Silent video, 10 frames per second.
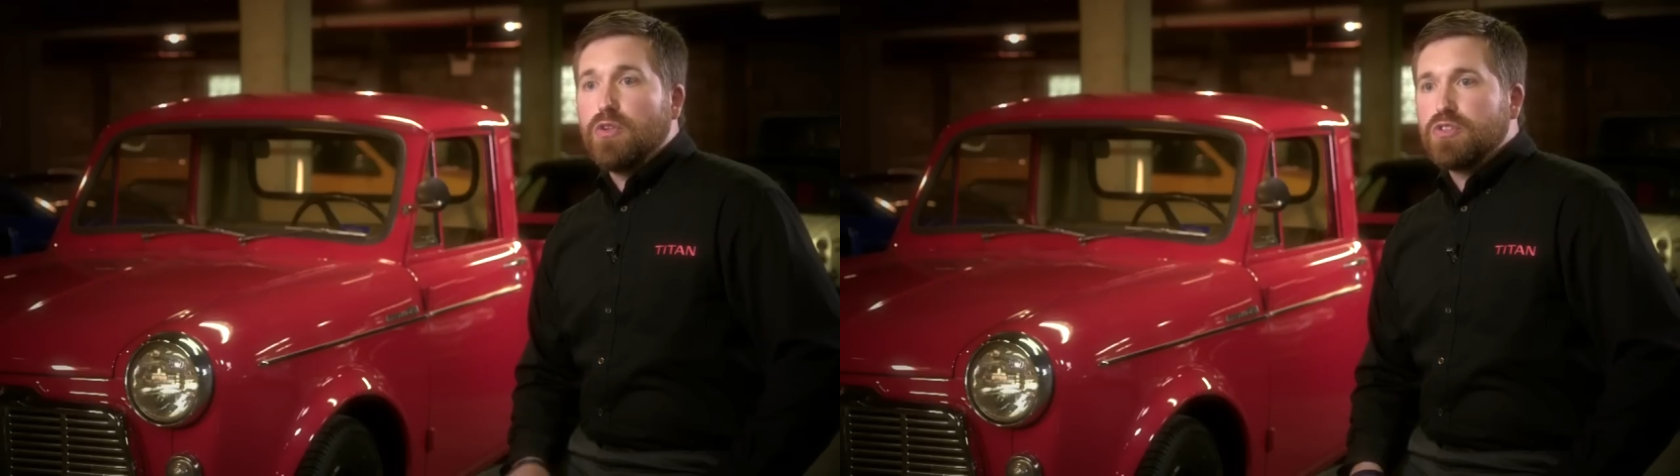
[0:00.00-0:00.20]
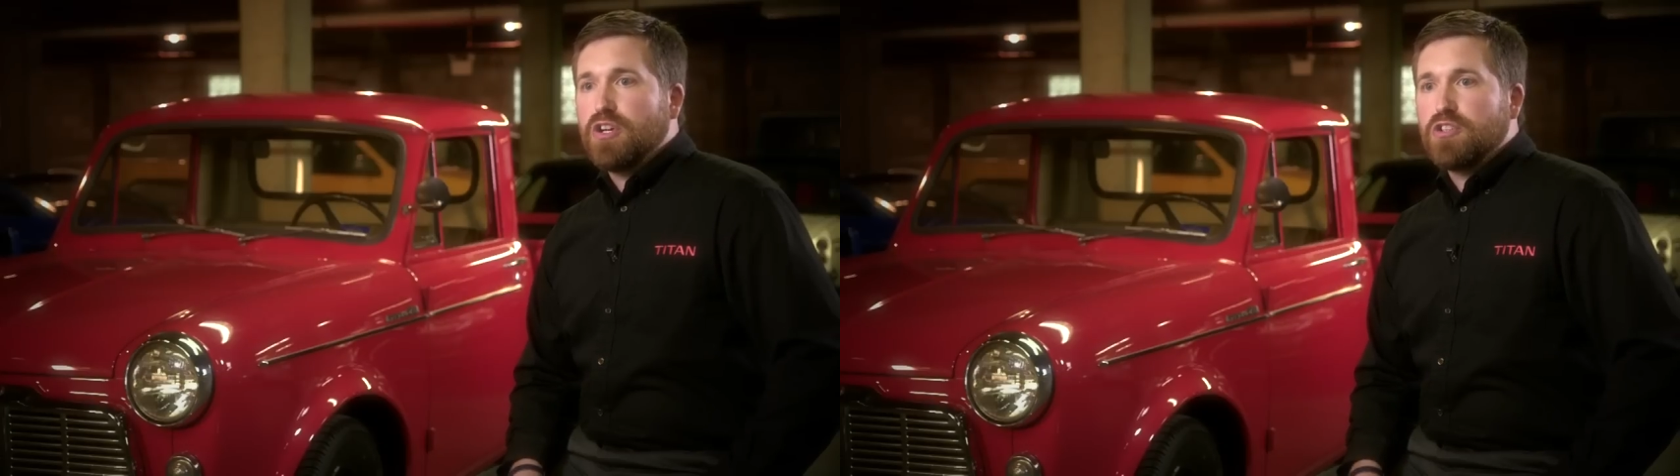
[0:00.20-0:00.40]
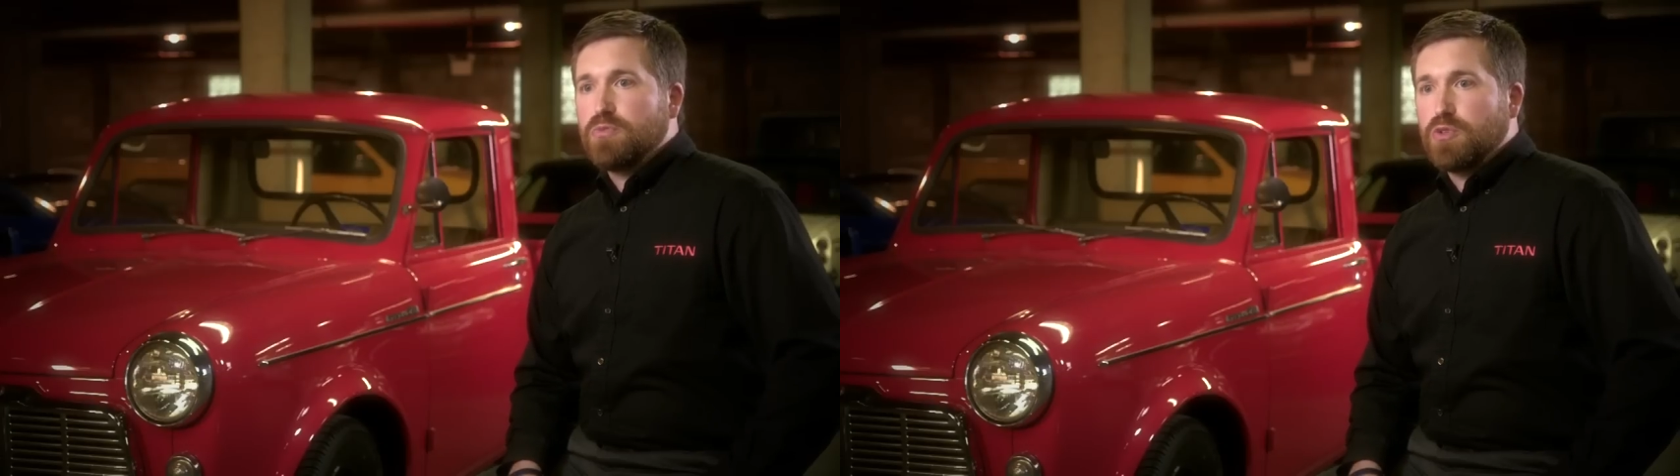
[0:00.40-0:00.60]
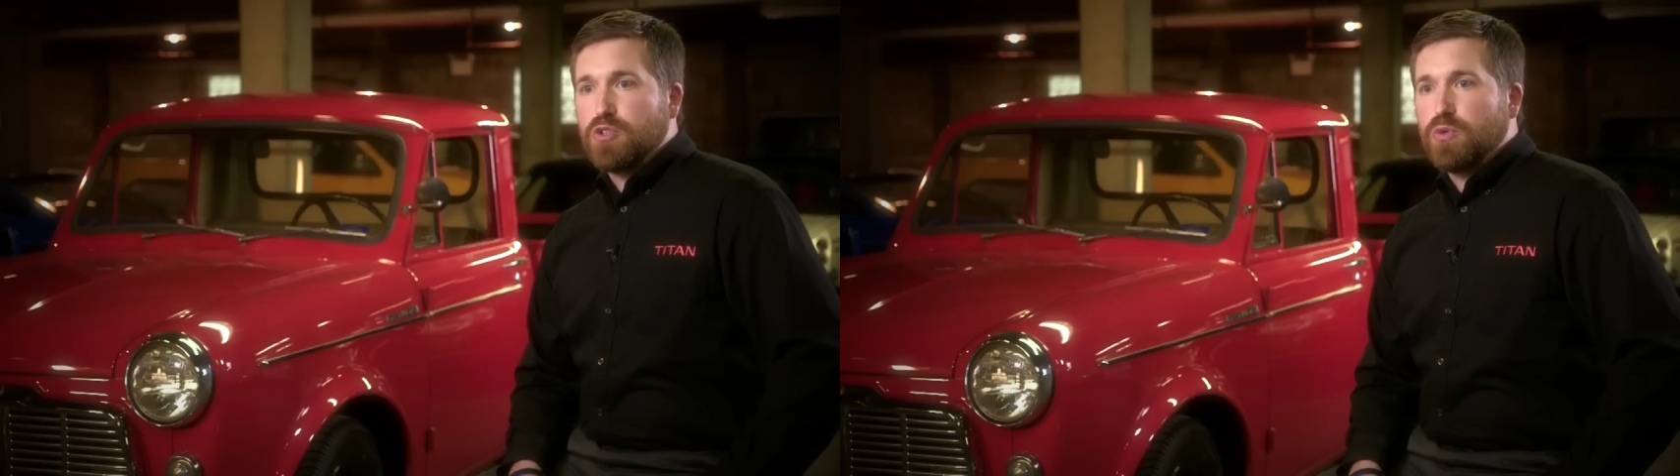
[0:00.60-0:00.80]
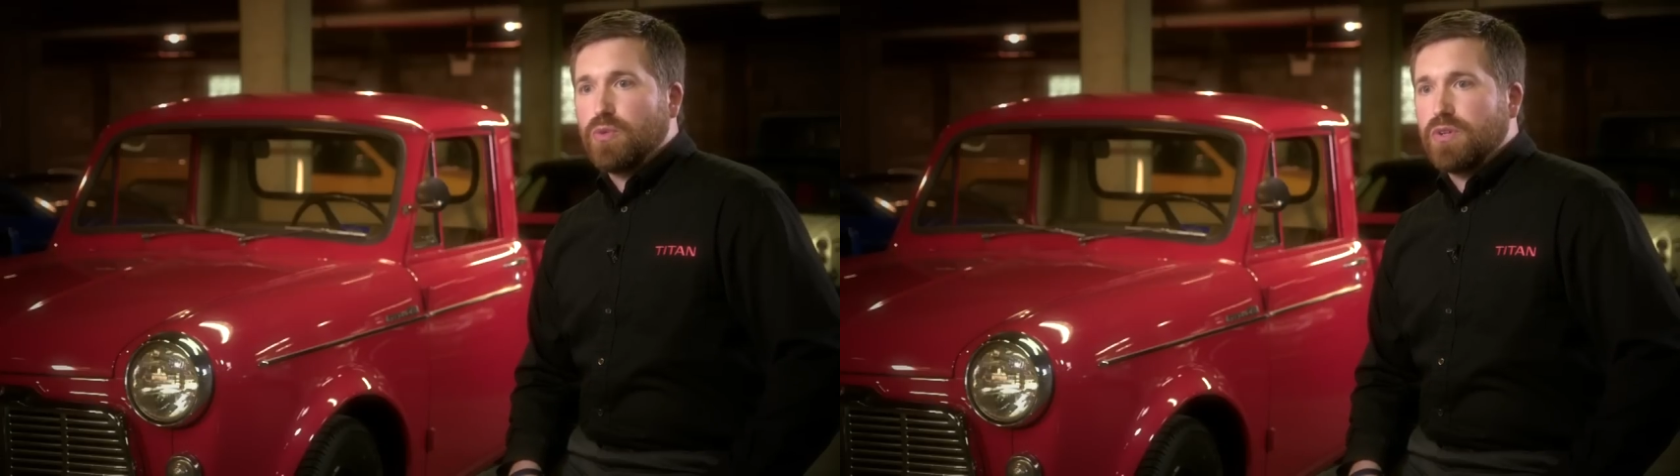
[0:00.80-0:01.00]
those customer
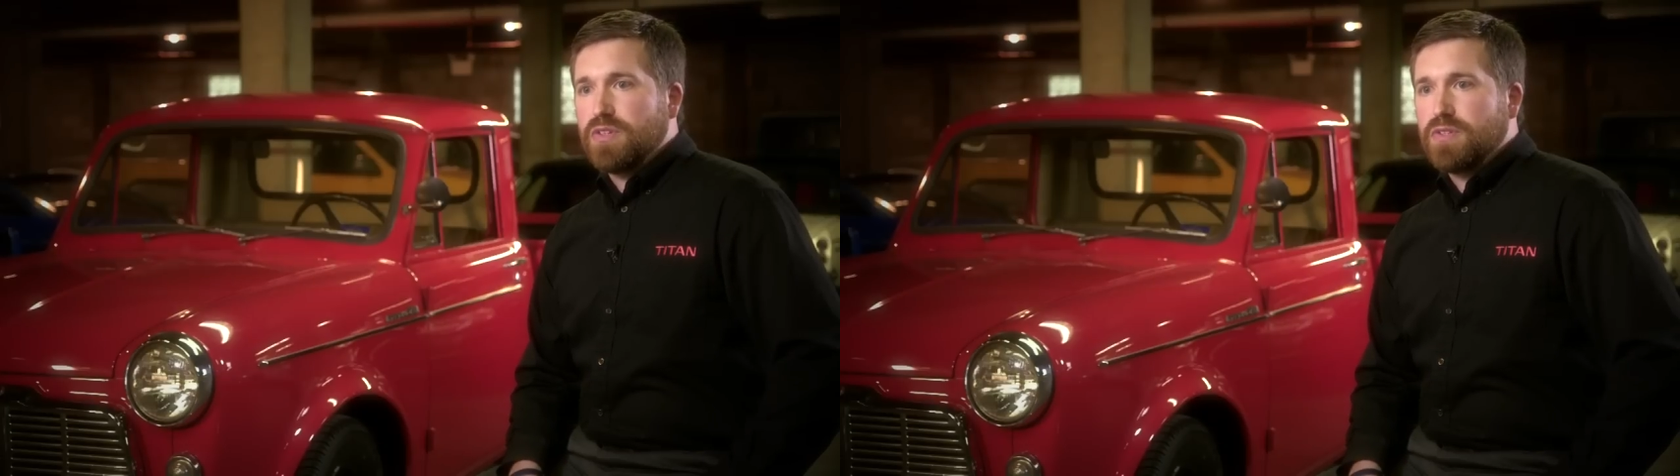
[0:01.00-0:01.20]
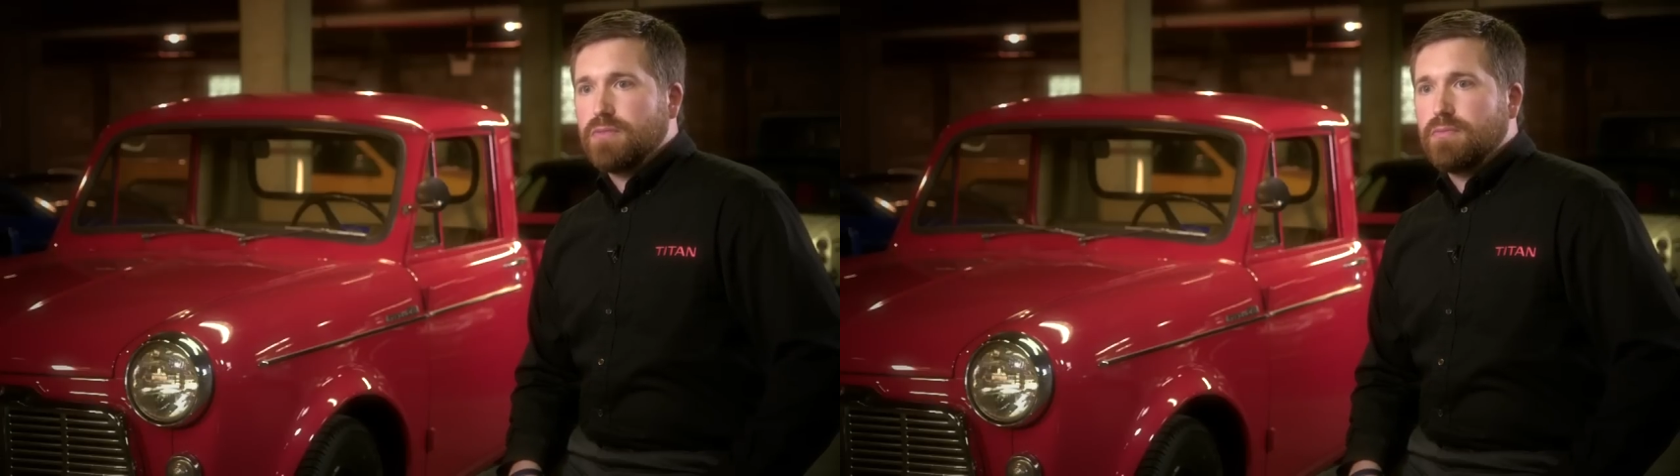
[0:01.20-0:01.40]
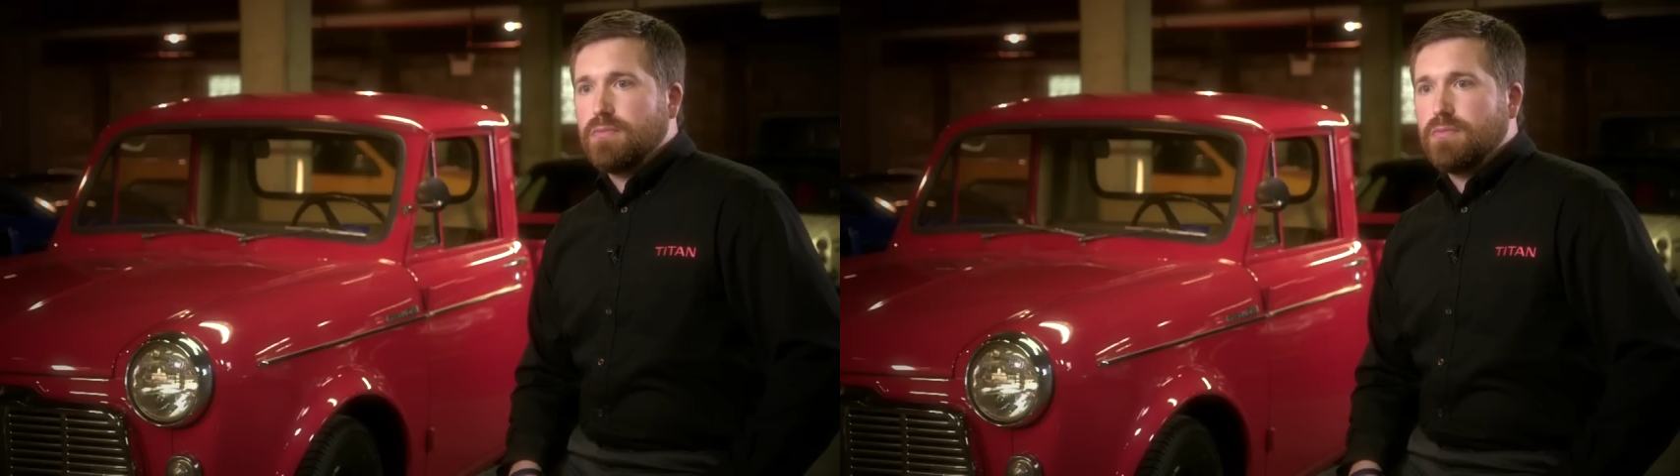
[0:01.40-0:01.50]
stories